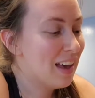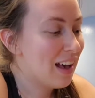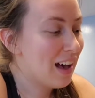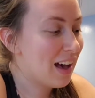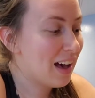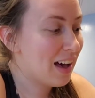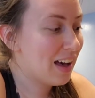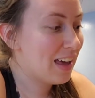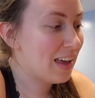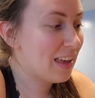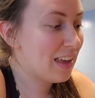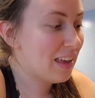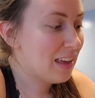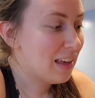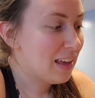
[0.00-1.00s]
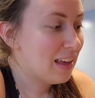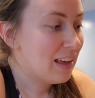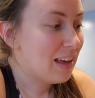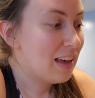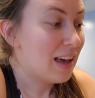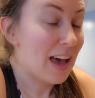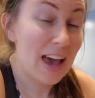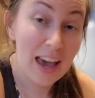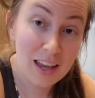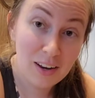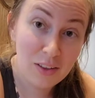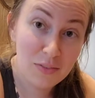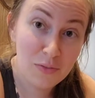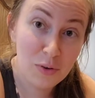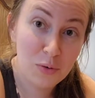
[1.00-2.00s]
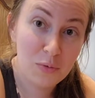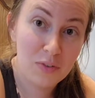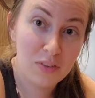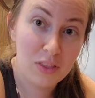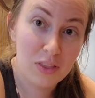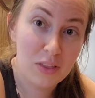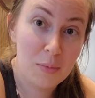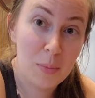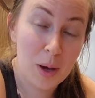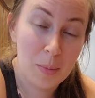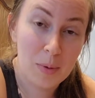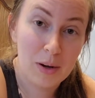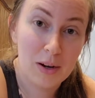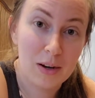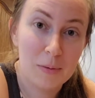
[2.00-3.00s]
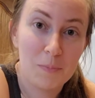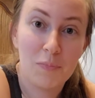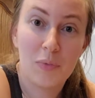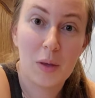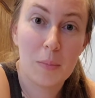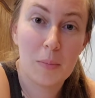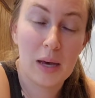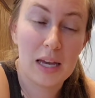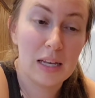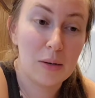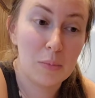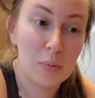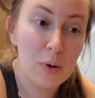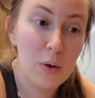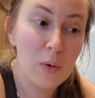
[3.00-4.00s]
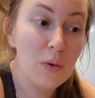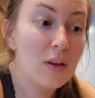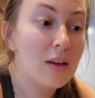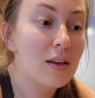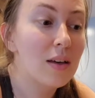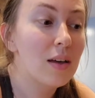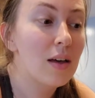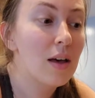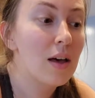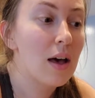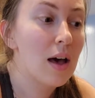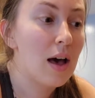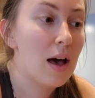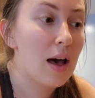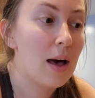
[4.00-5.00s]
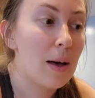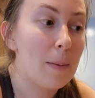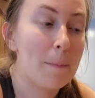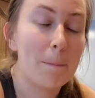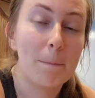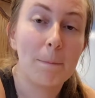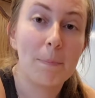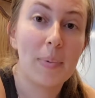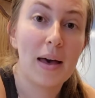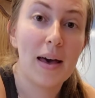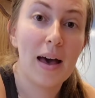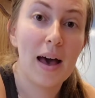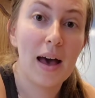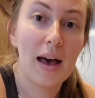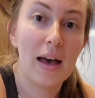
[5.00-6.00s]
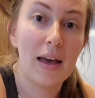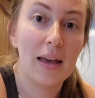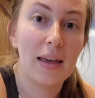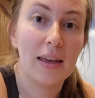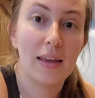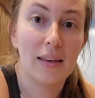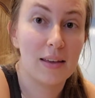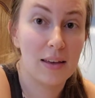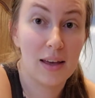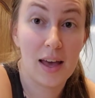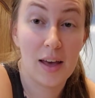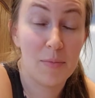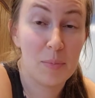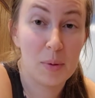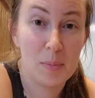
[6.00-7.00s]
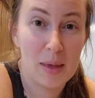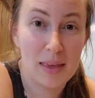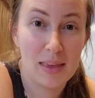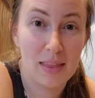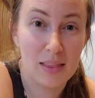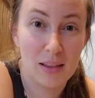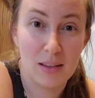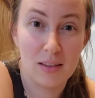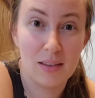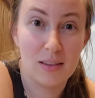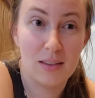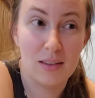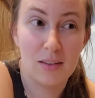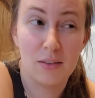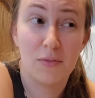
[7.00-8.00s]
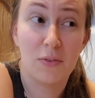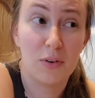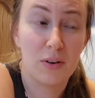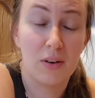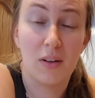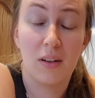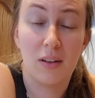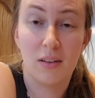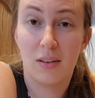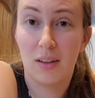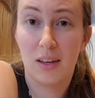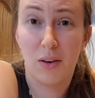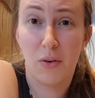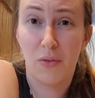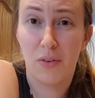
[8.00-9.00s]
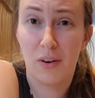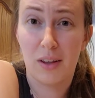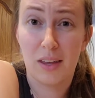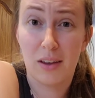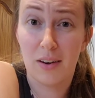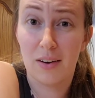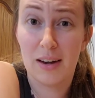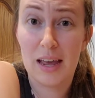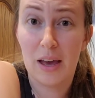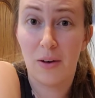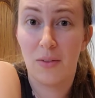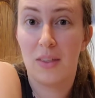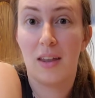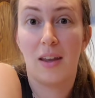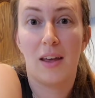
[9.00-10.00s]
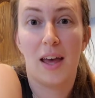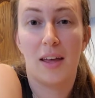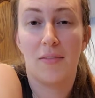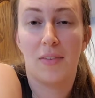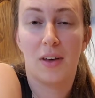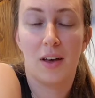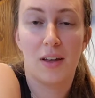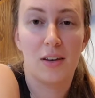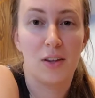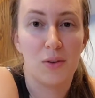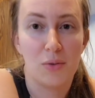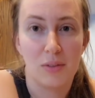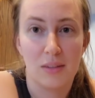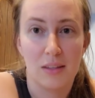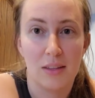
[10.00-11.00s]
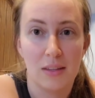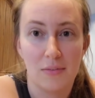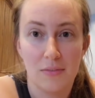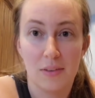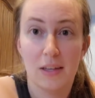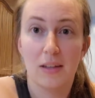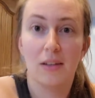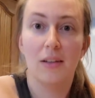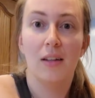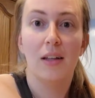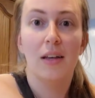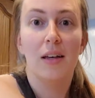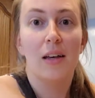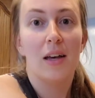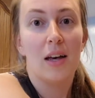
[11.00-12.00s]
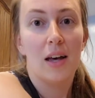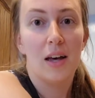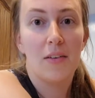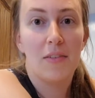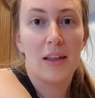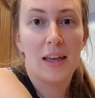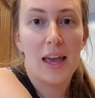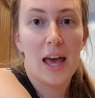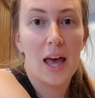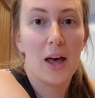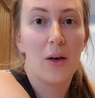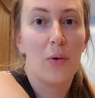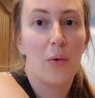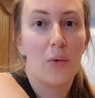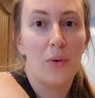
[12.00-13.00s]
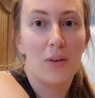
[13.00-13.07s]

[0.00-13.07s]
I had a food thermometer. Mine broke, but I have been making this for like over a year now that I've gotten used to the feel of like how,